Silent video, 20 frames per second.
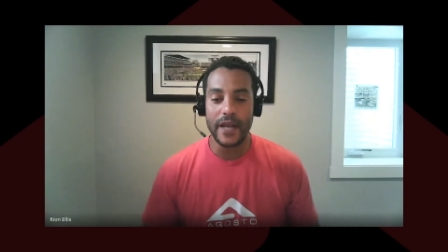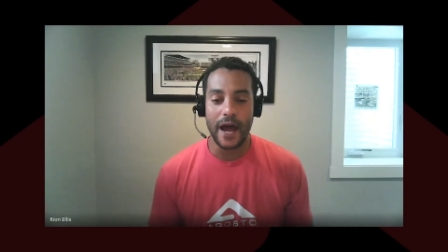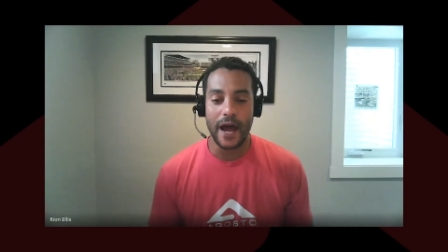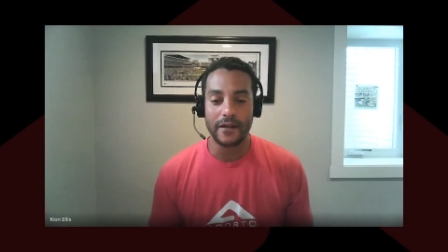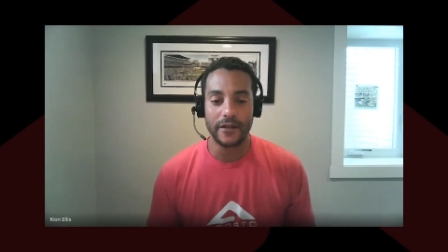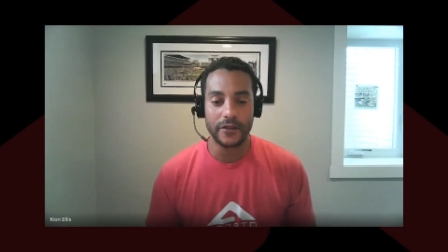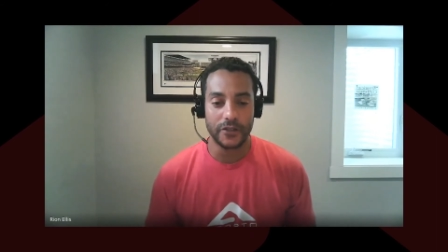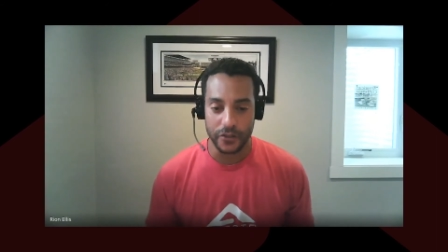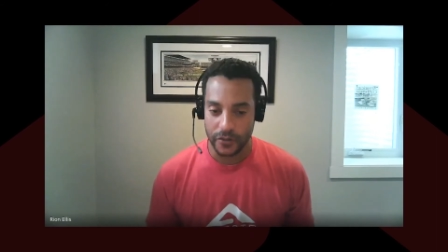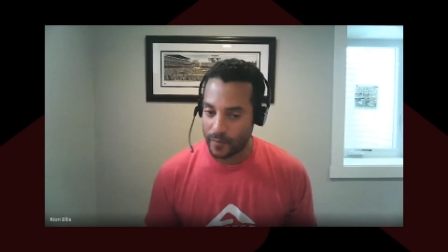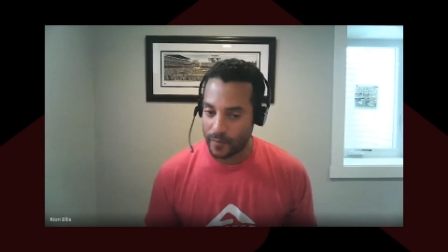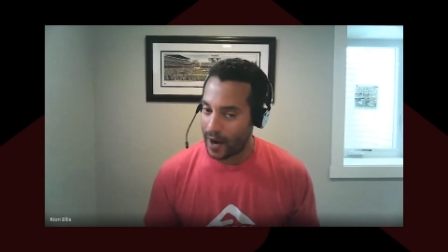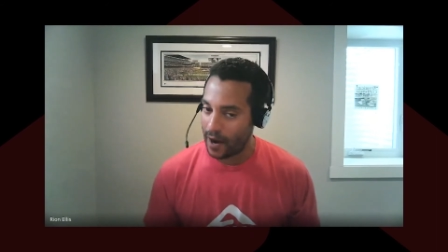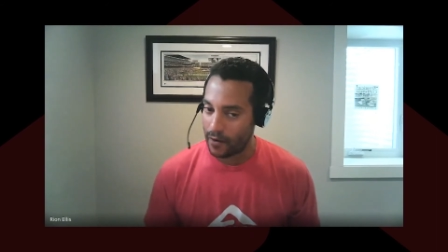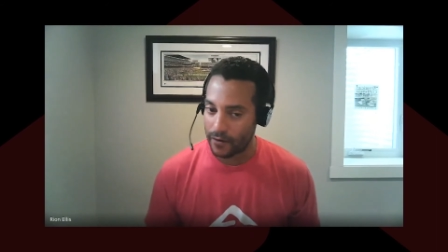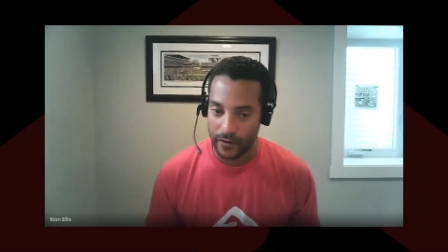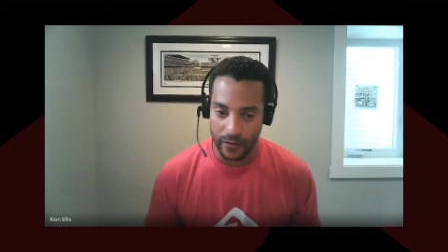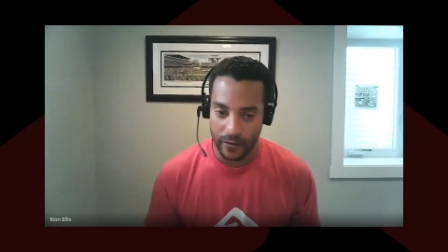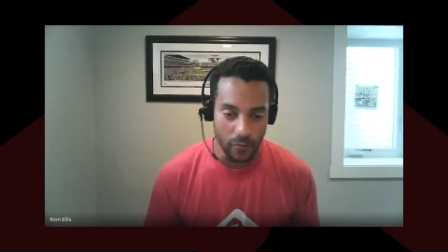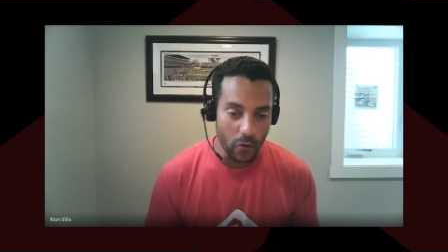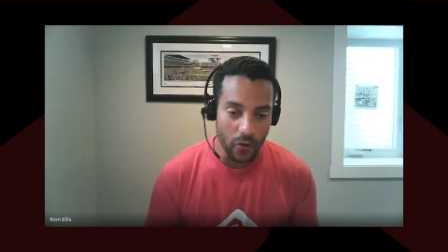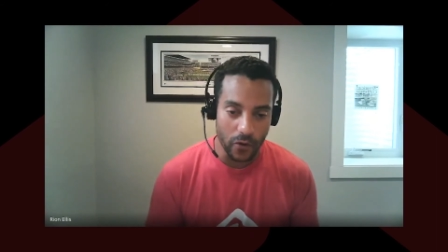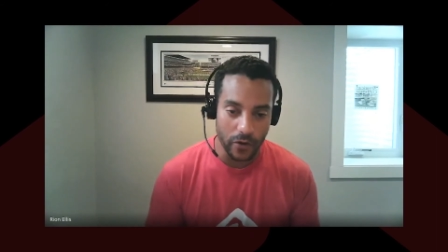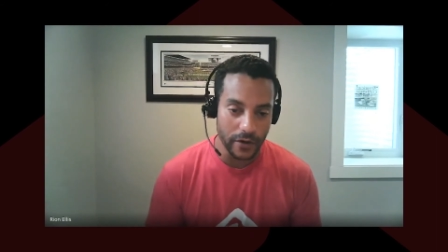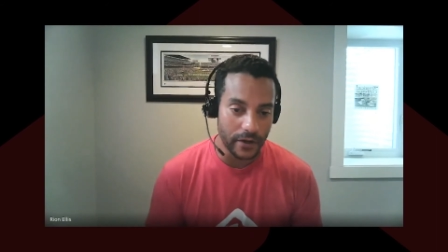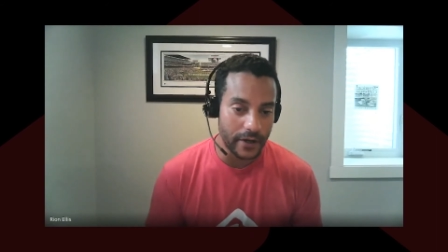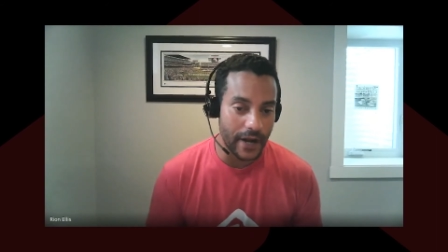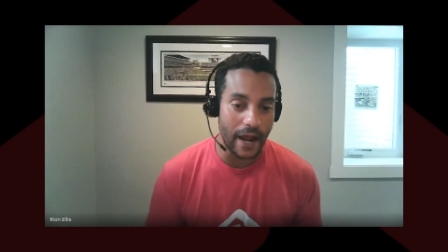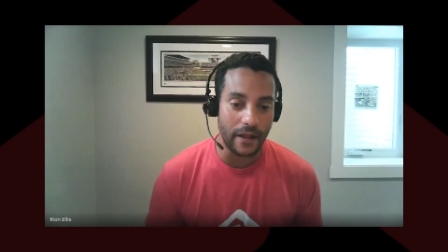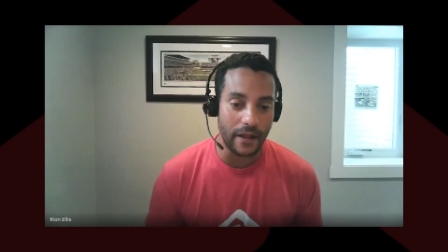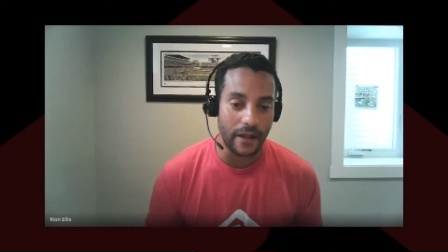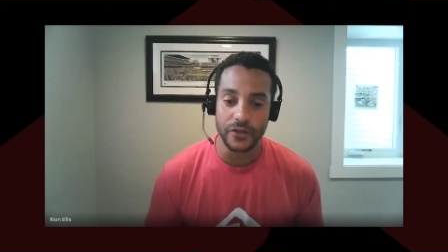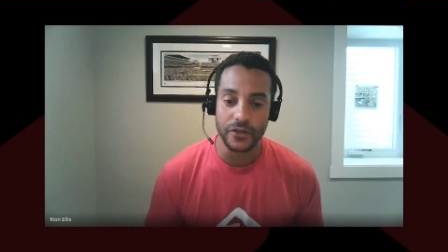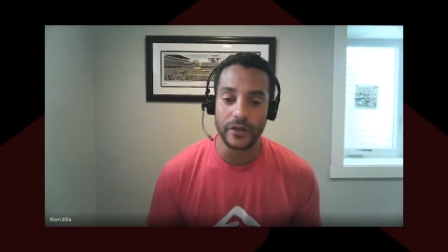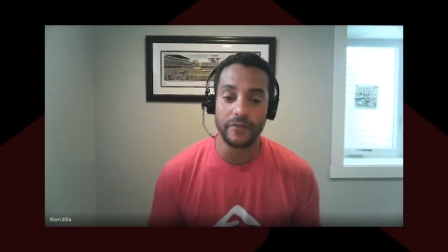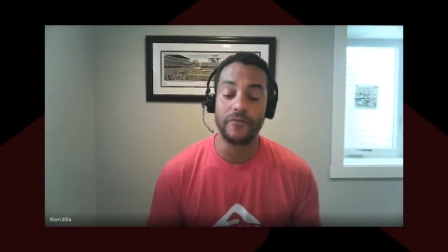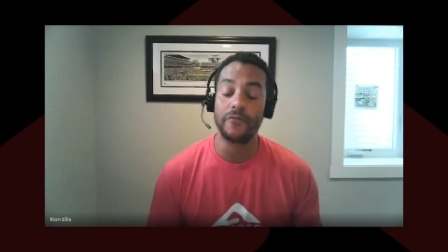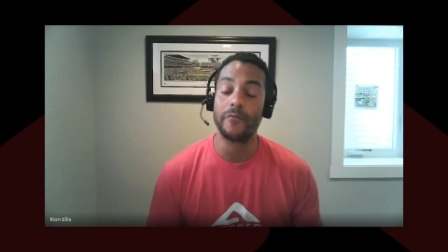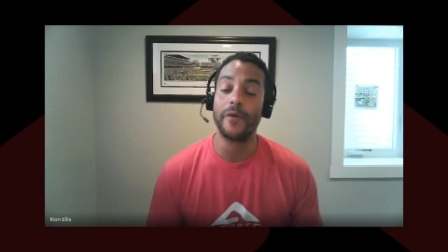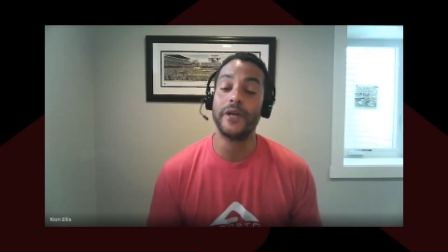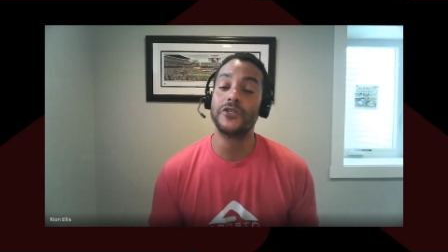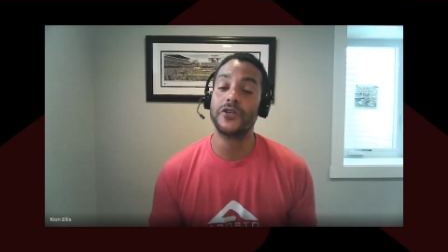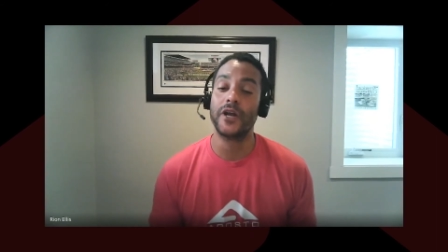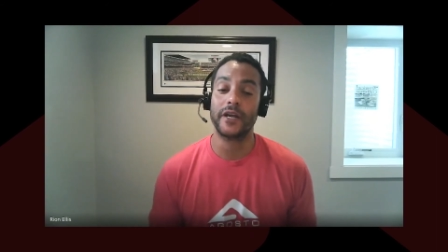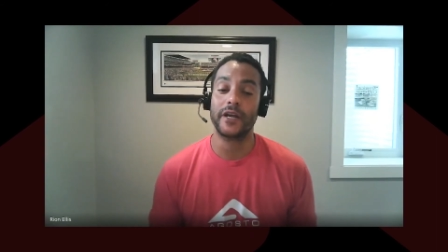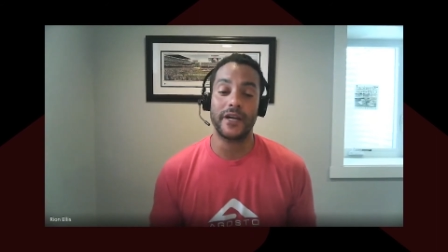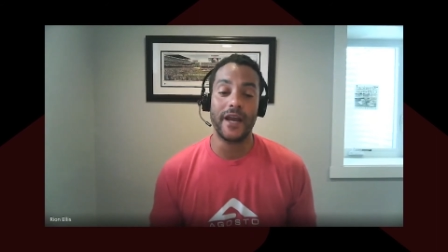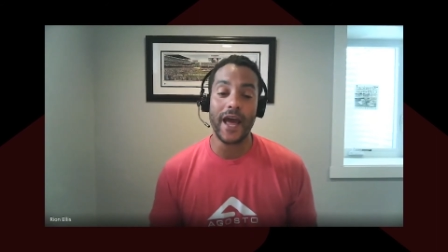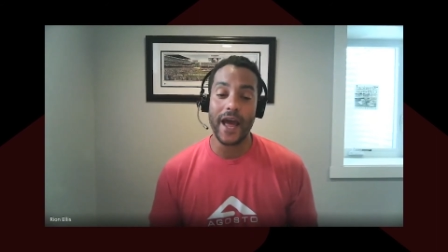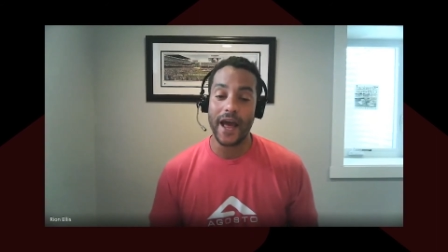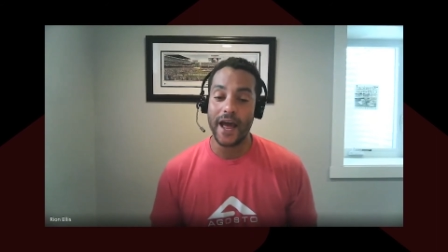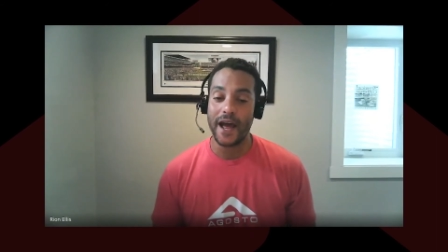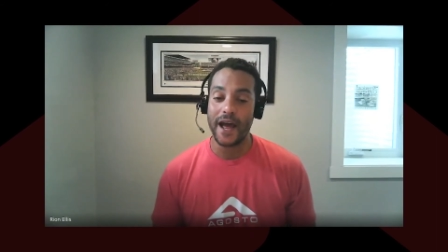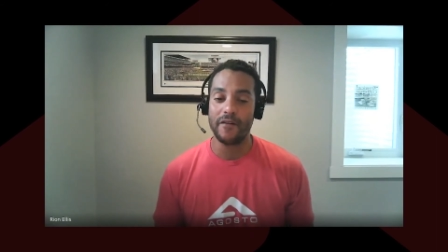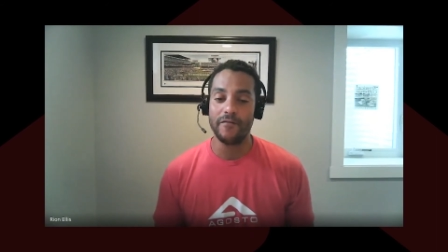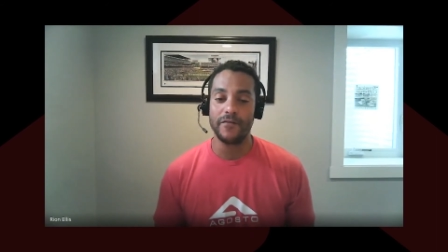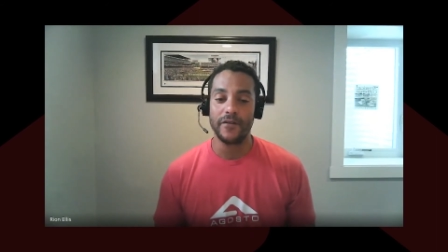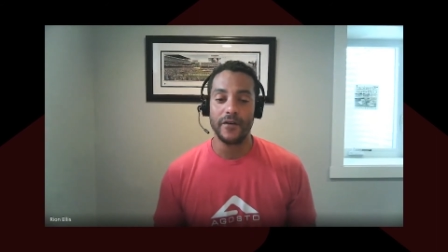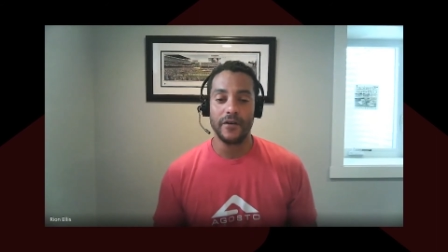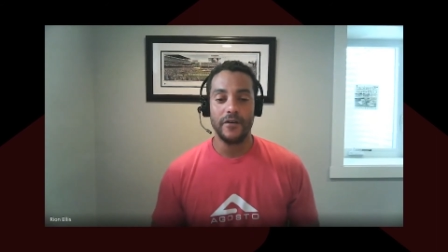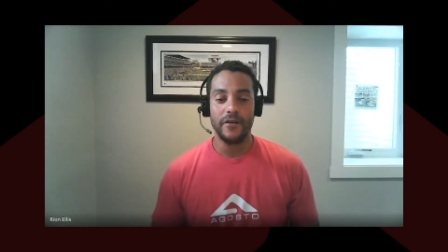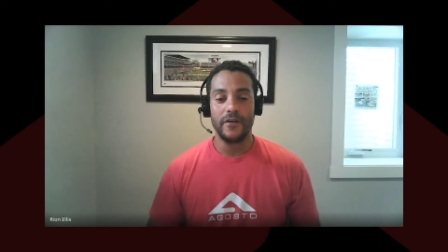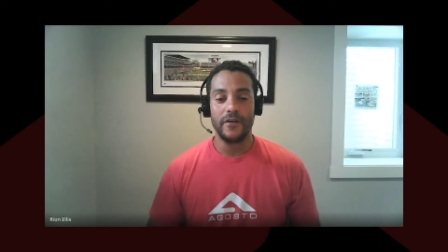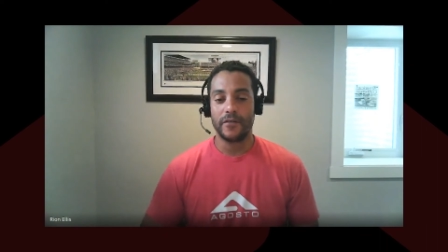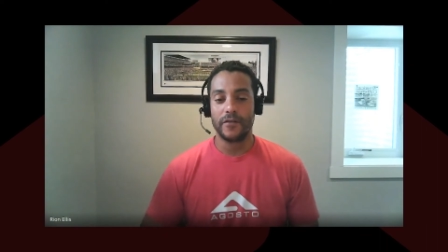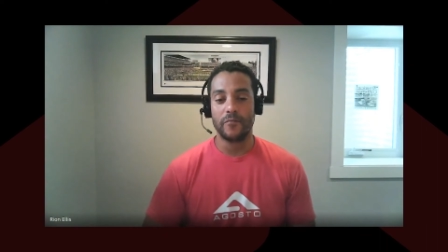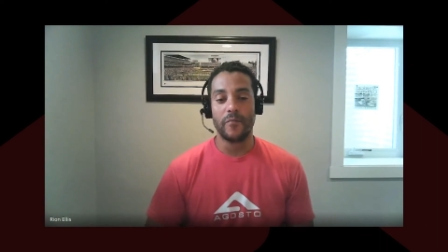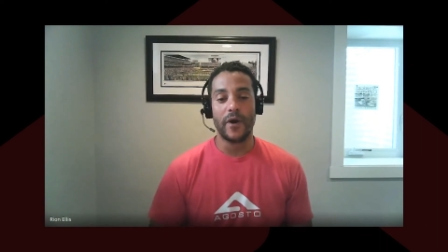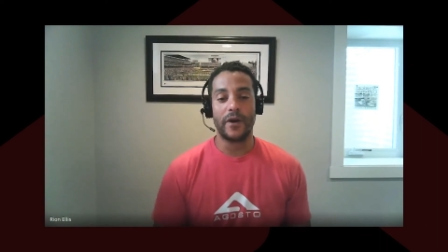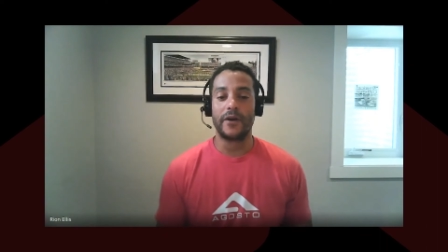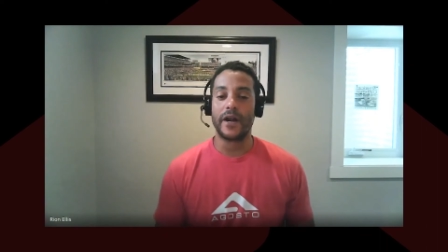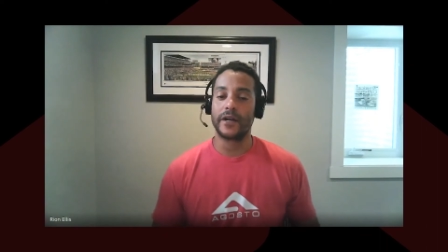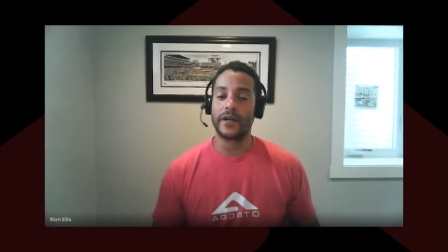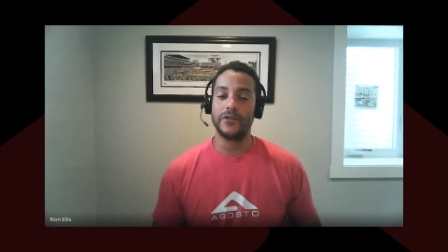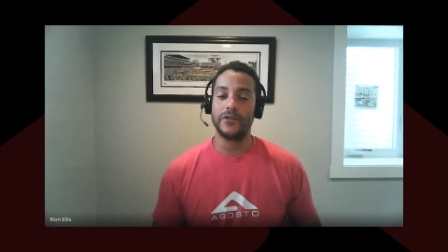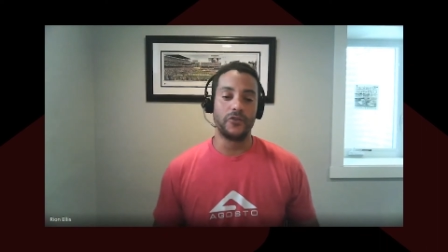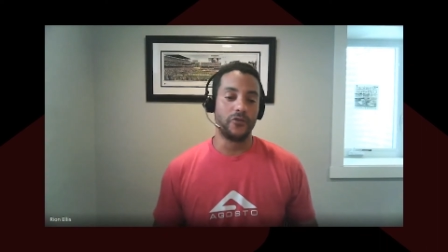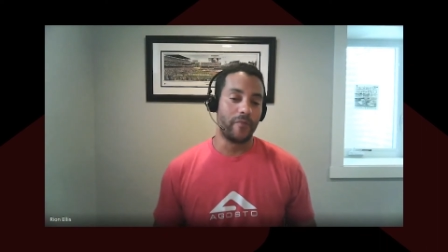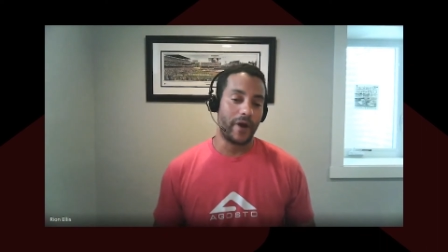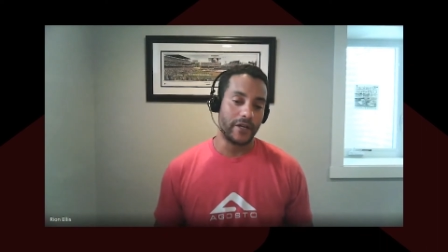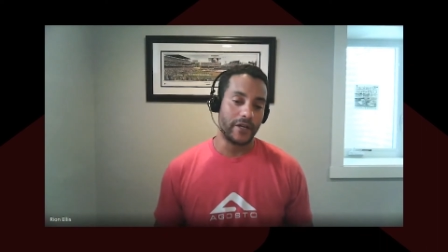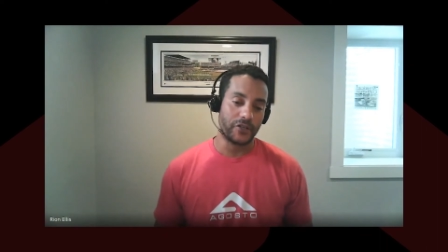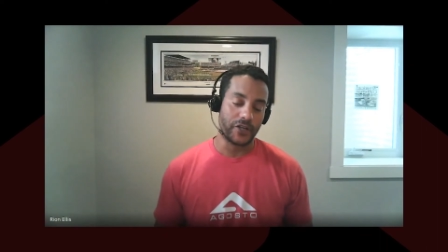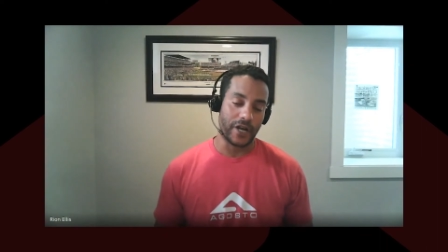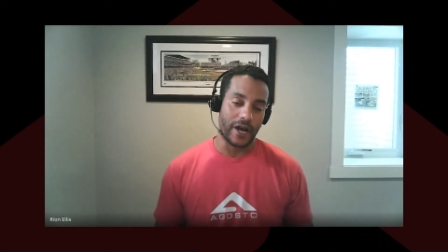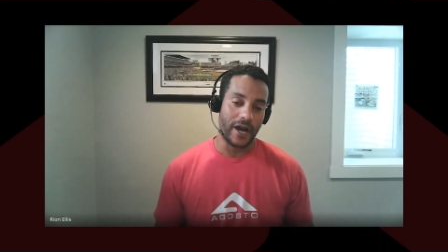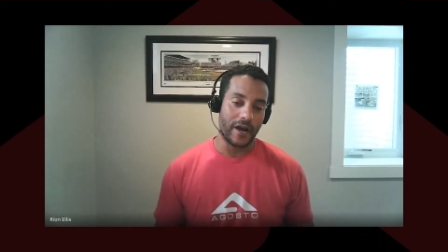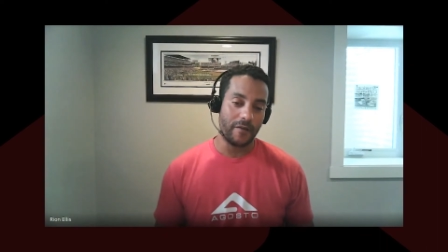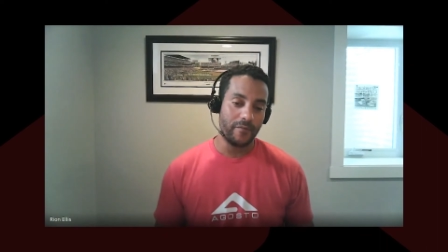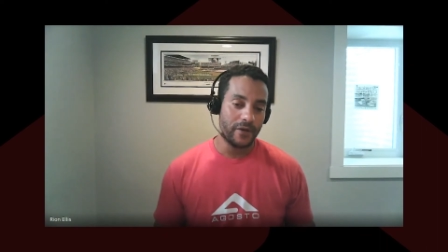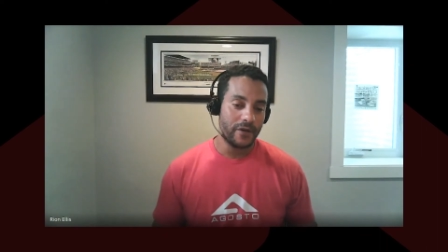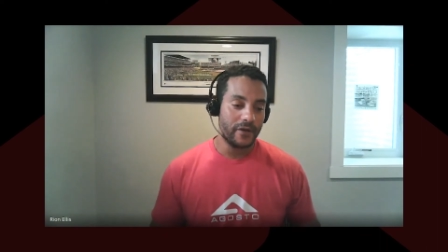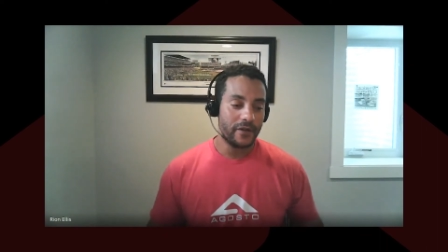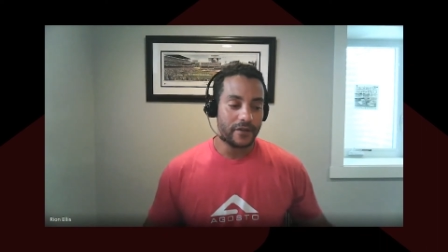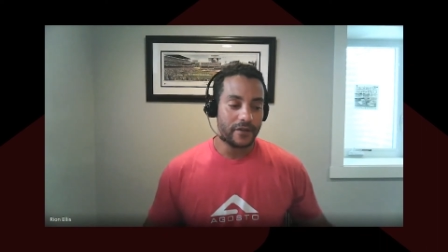knowledge is power. The more knowledge and information I can have, the better I can do my job.